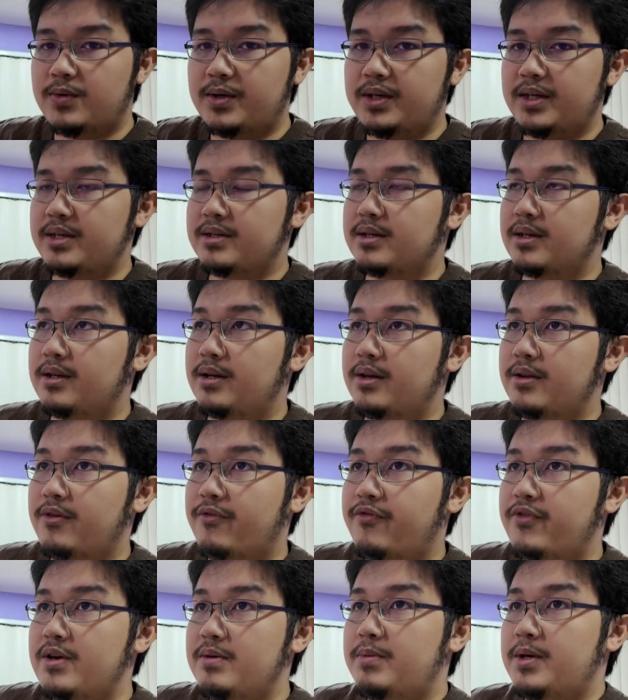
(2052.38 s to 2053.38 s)
one is another
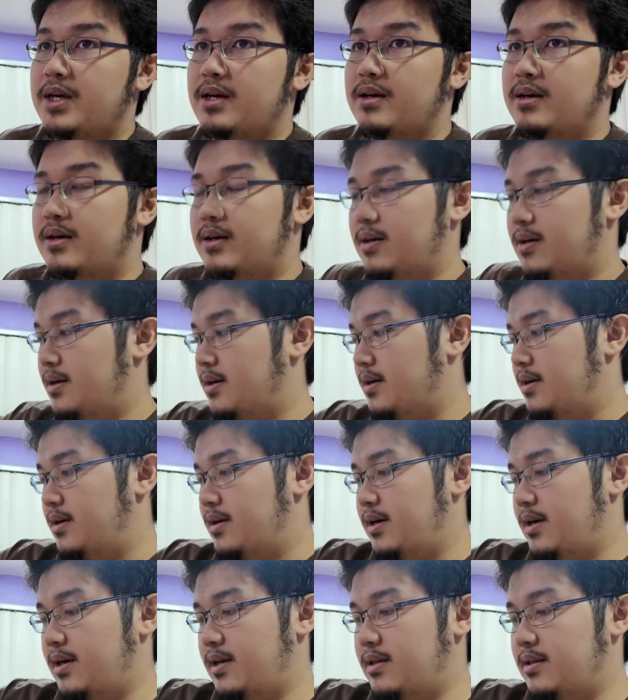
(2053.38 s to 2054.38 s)
freebie,
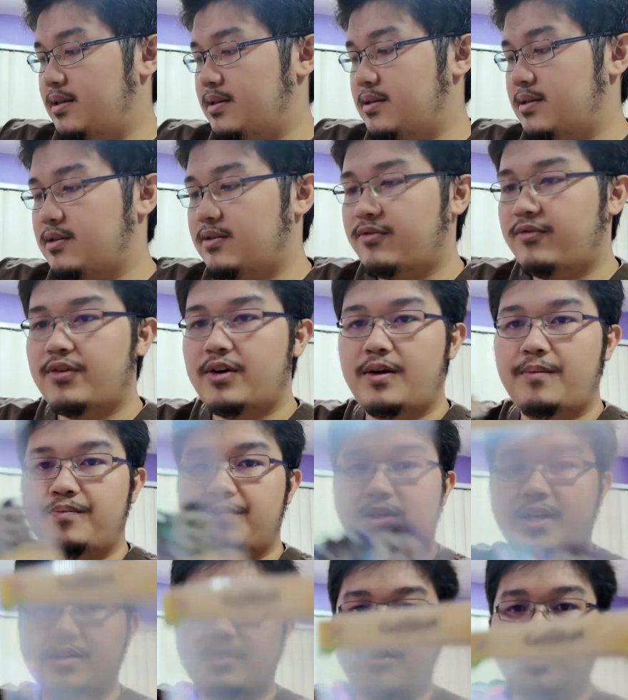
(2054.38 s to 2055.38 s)
and this is
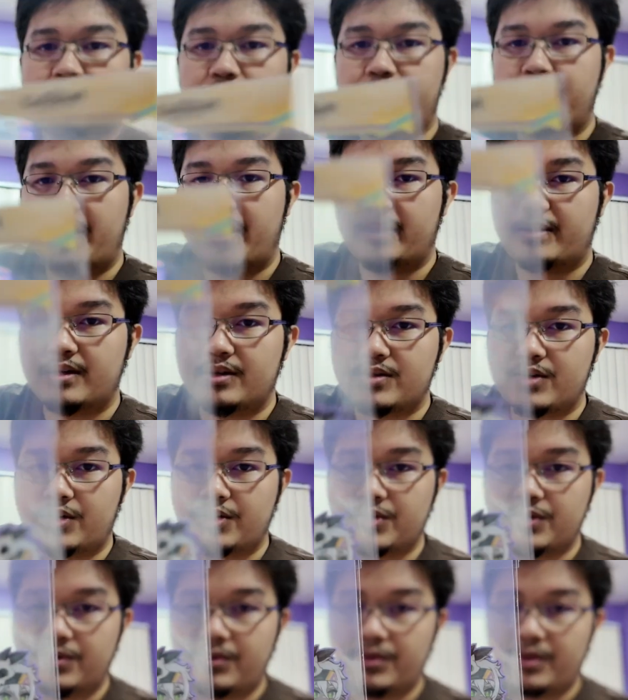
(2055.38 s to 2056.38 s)
from Genshin Impact. It's
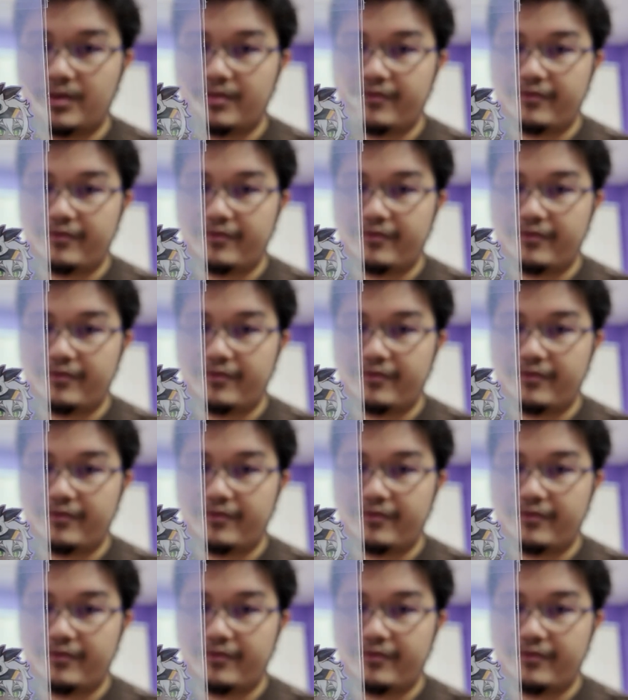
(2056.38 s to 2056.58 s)
also a